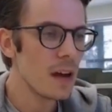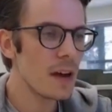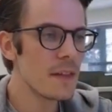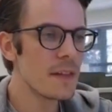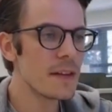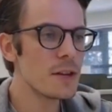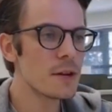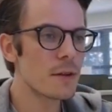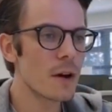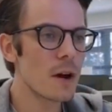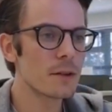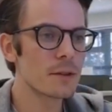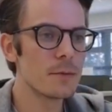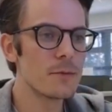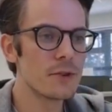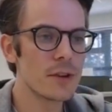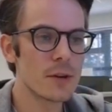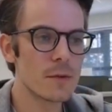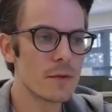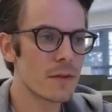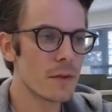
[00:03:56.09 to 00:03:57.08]
And then you're asked
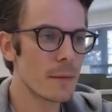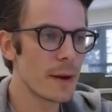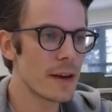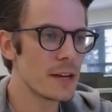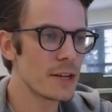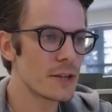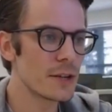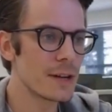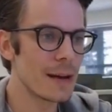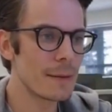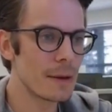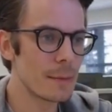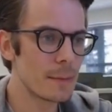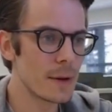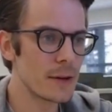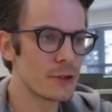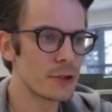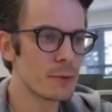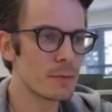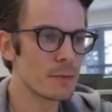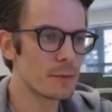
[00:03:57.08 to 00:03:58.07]
some general information. How many
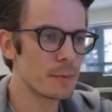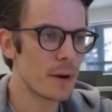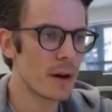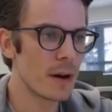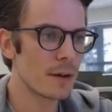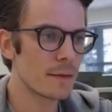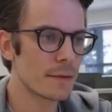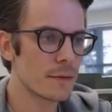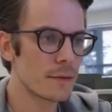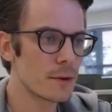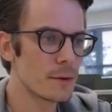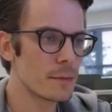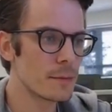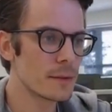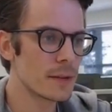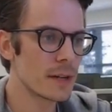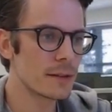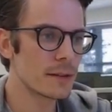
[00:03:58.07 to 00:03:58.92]
bedrooms, bathrooms?